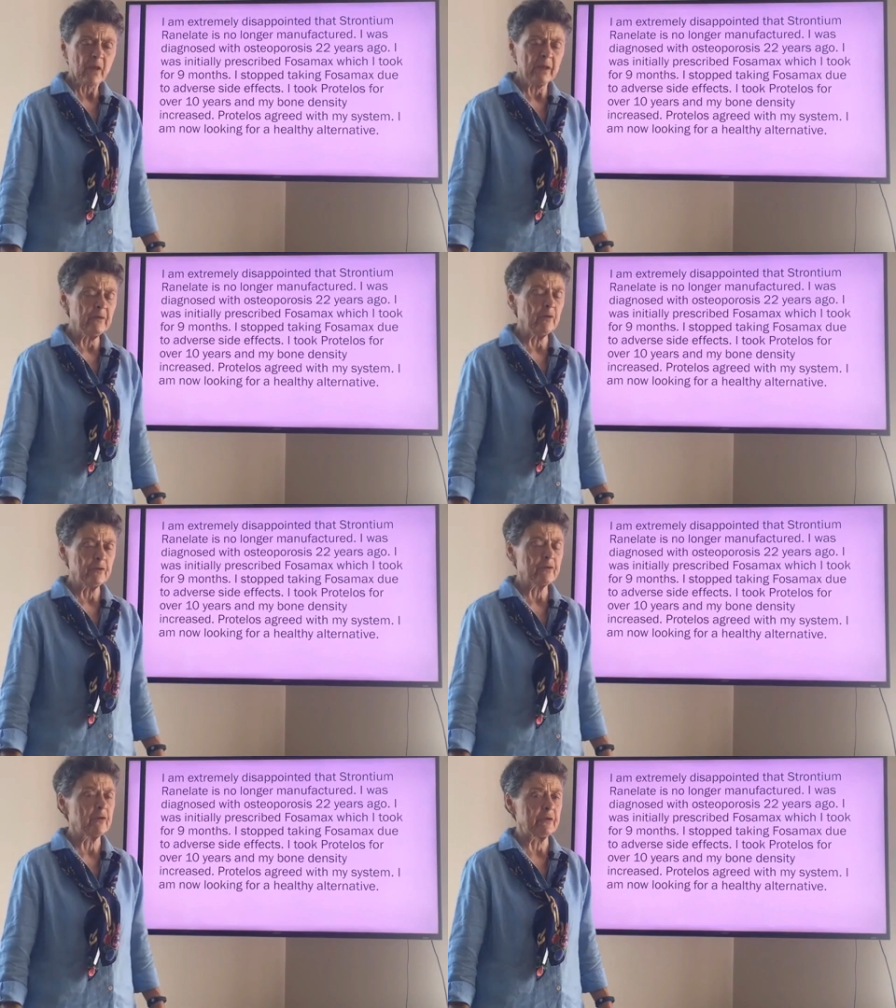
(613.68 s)
Even though
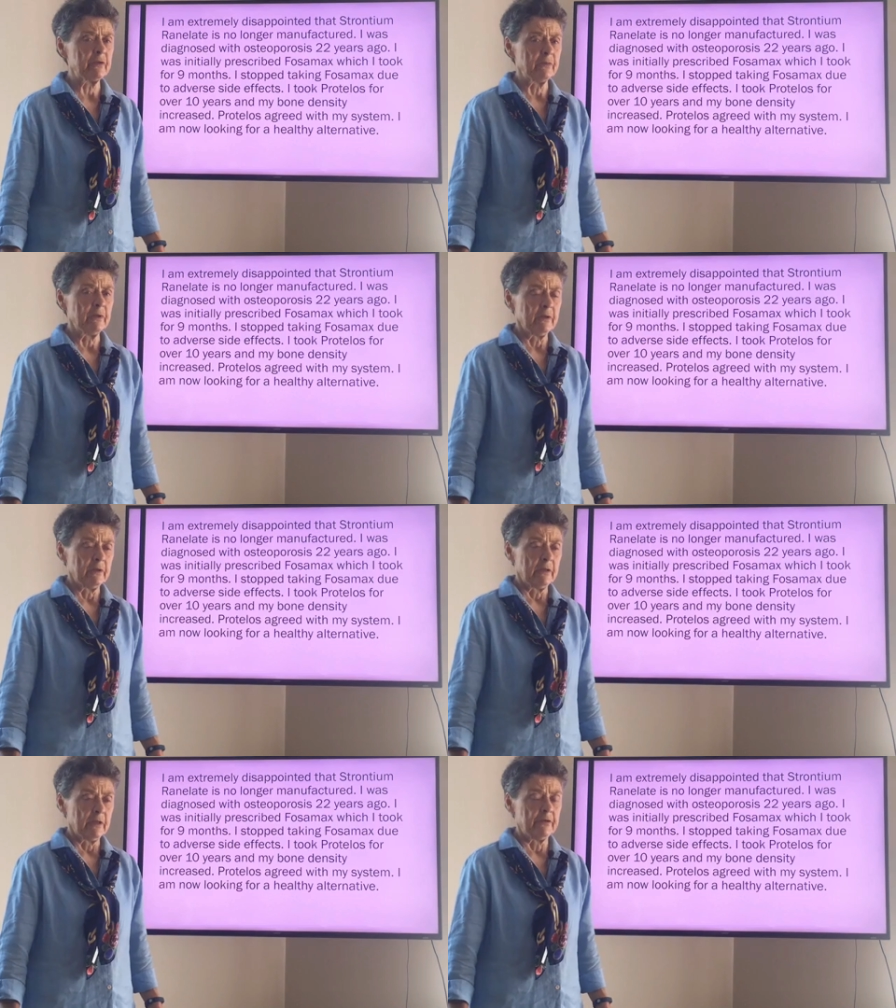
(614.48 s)
strontium
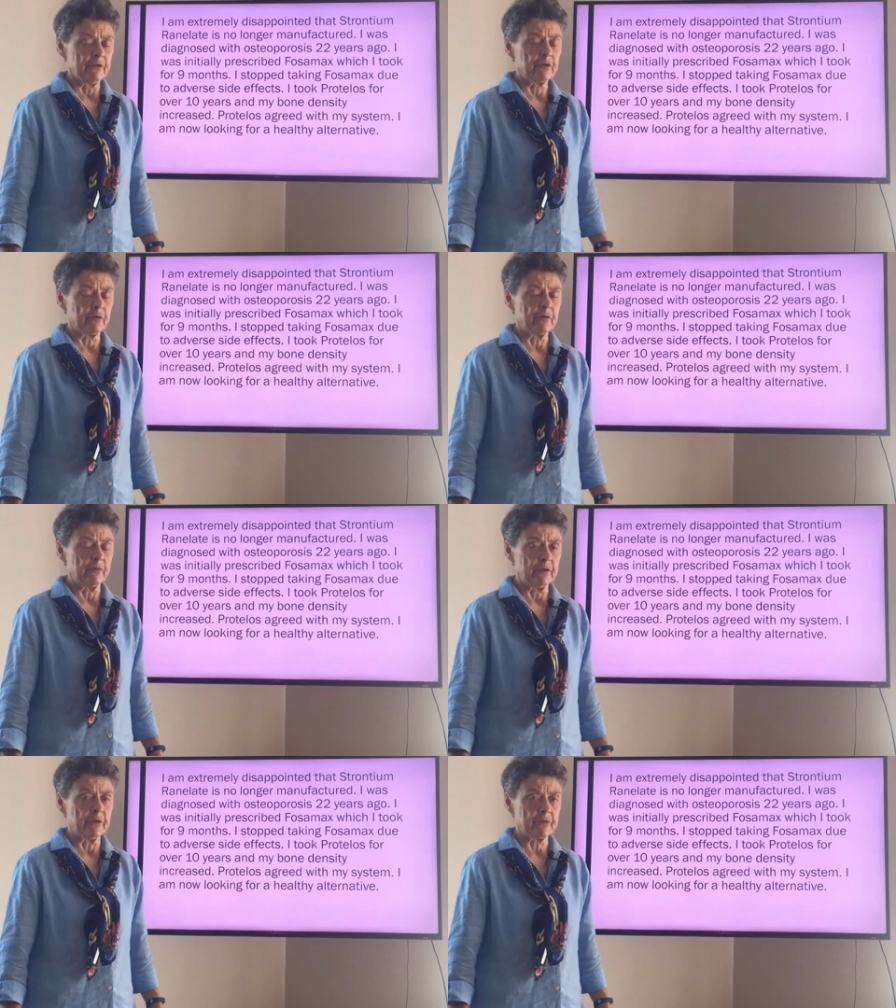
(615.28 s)
in the short
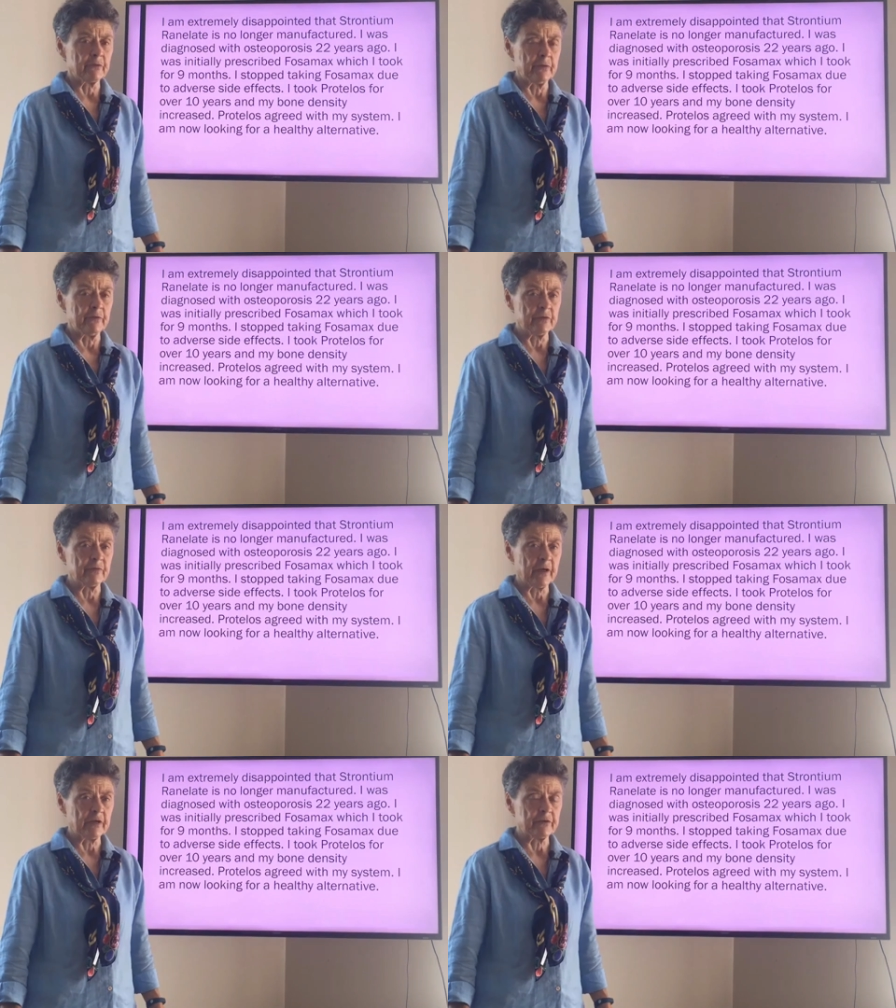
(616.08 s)
term does reduce
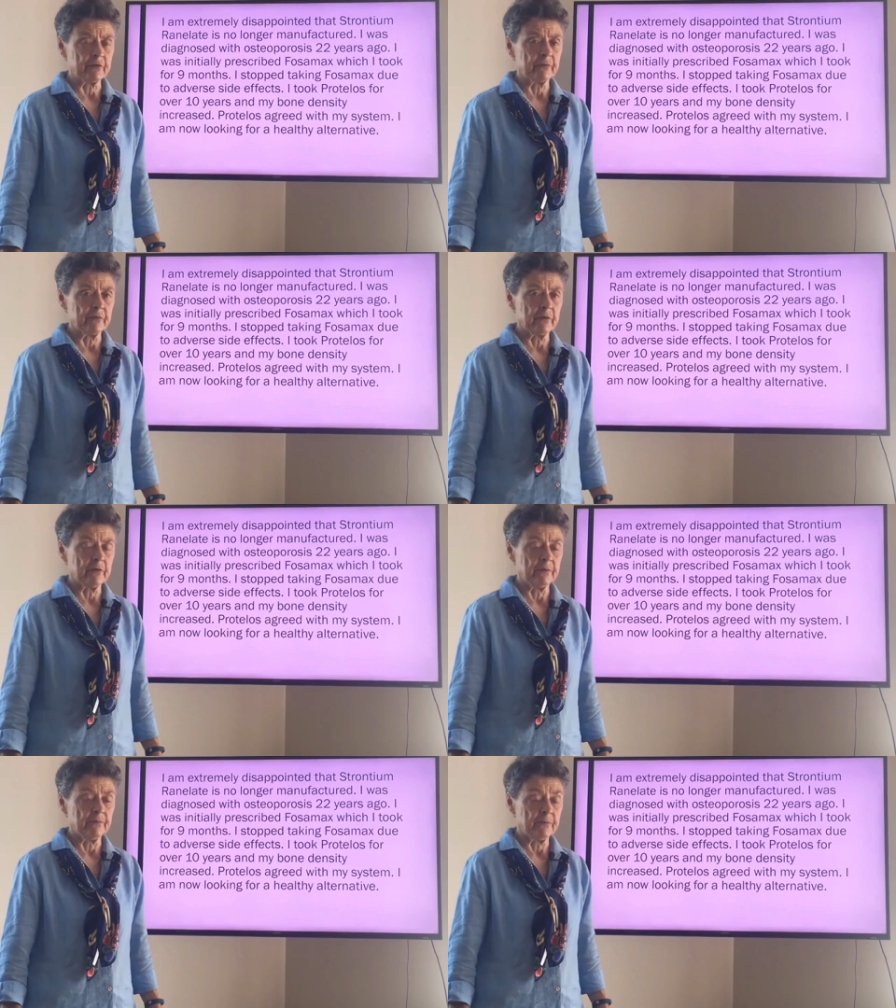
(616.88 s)
fracture
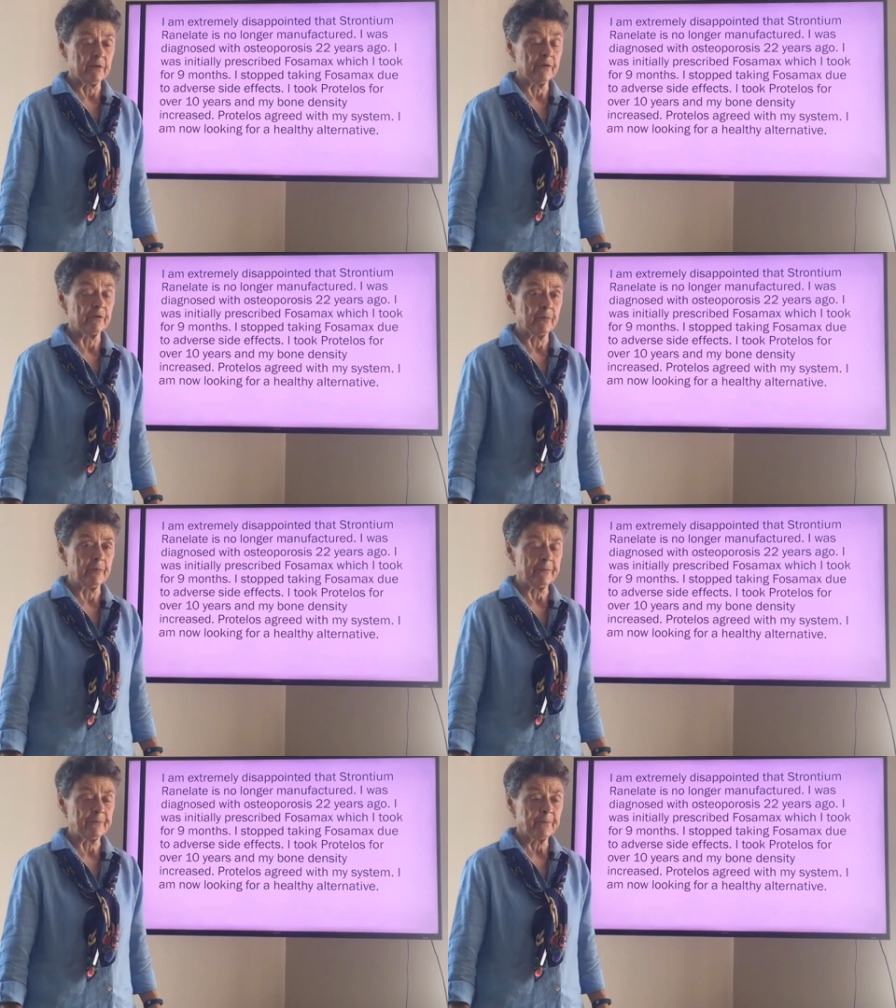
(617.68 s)
um, a little
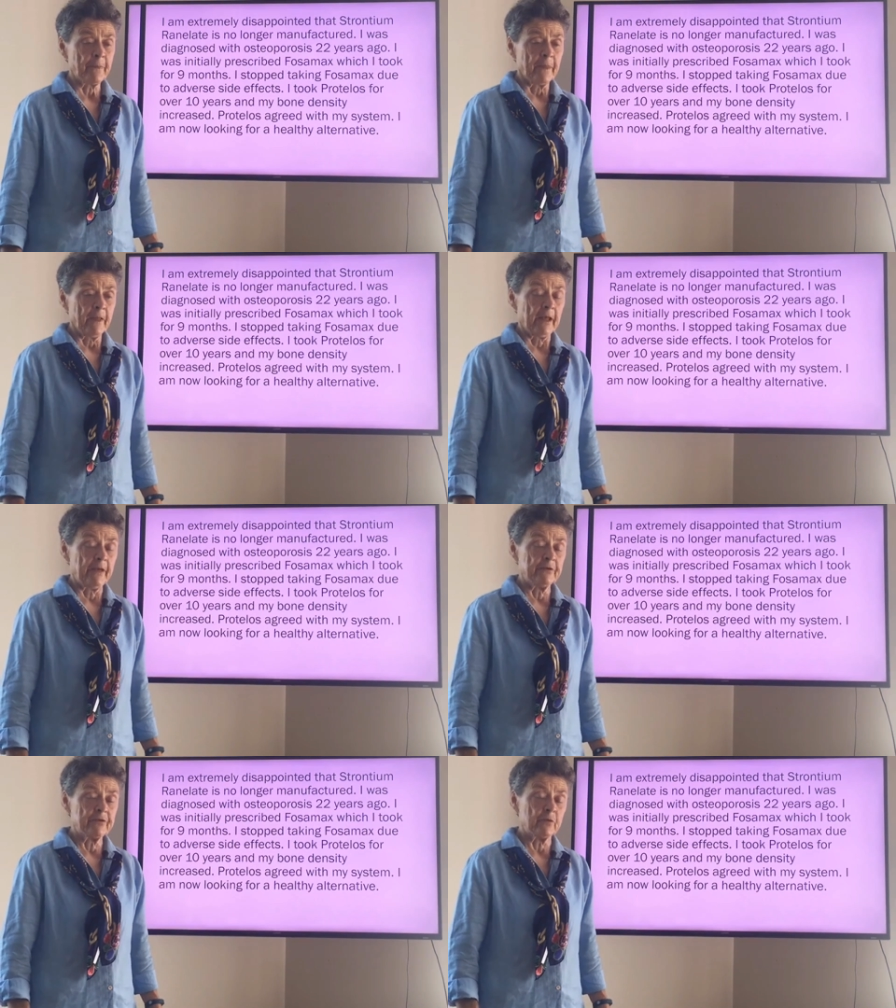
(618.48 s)
bit. And
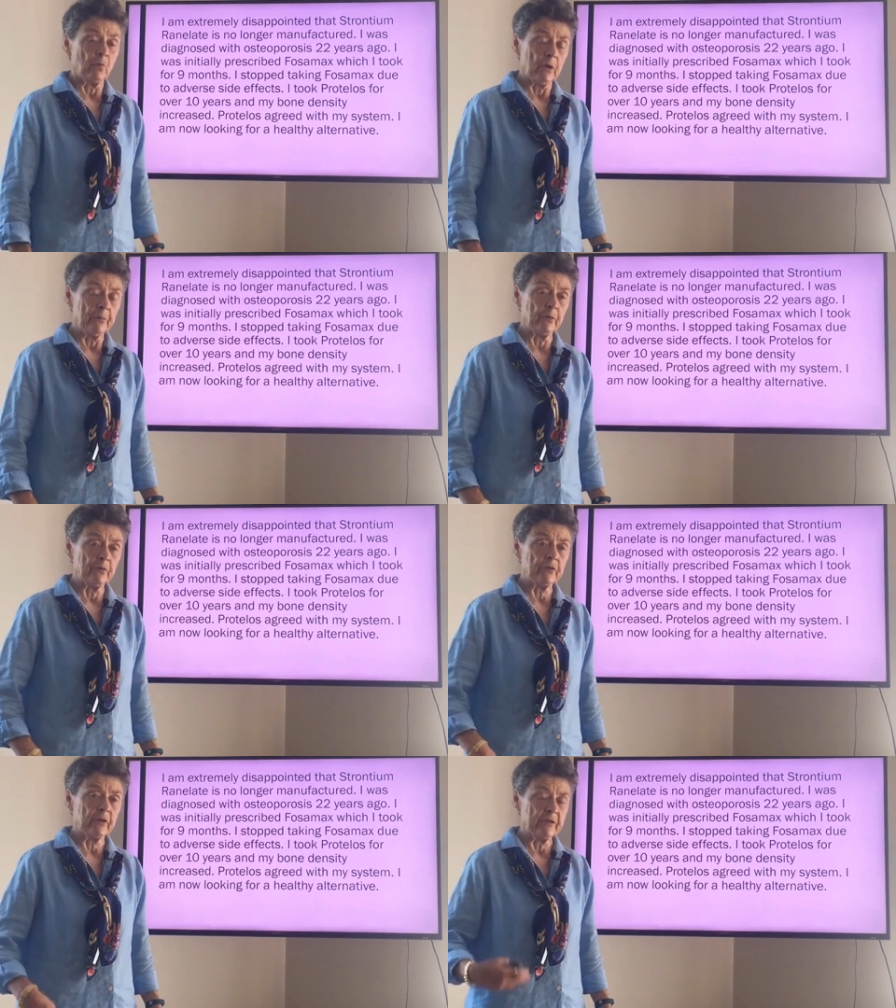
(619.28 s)
it's the one bone
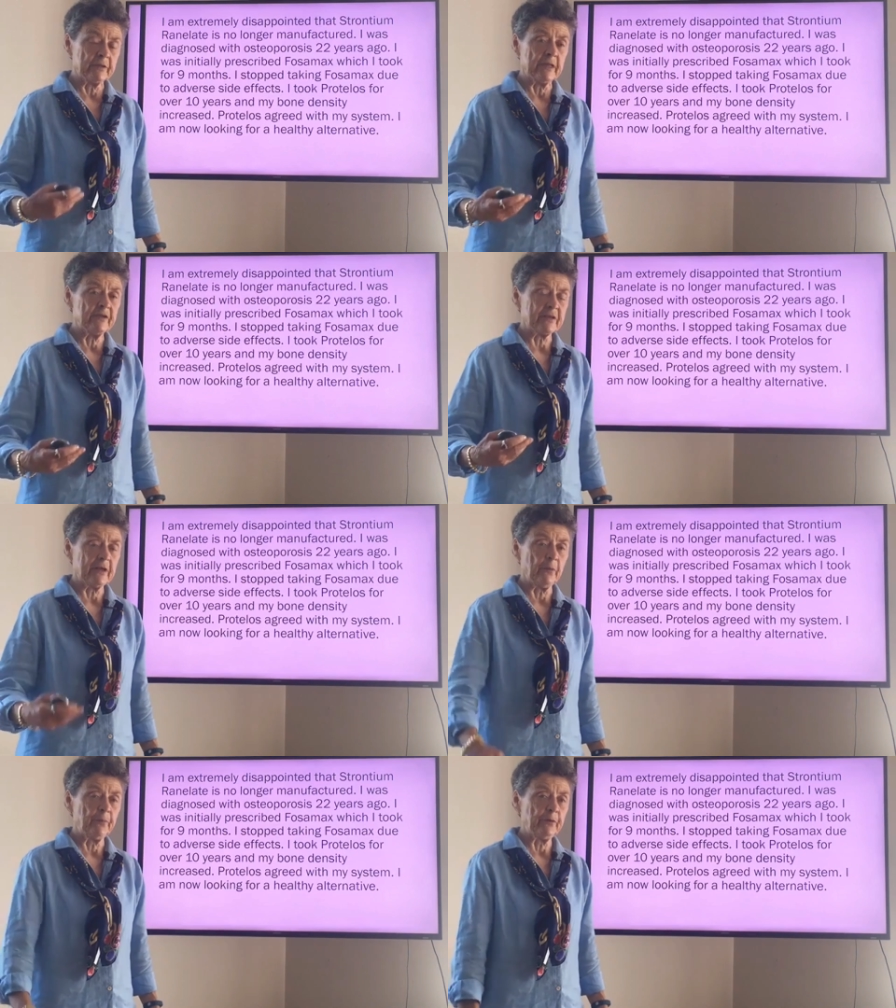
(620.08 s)
drug that tends to
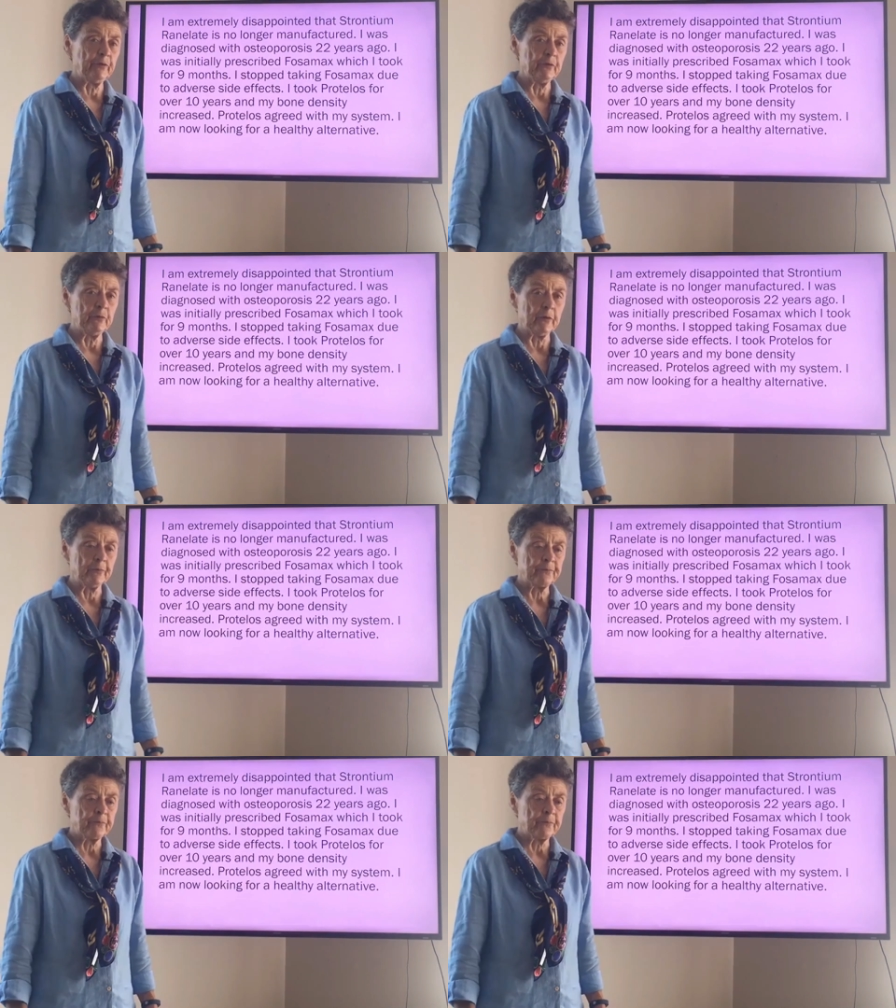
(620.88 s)
help build new bone.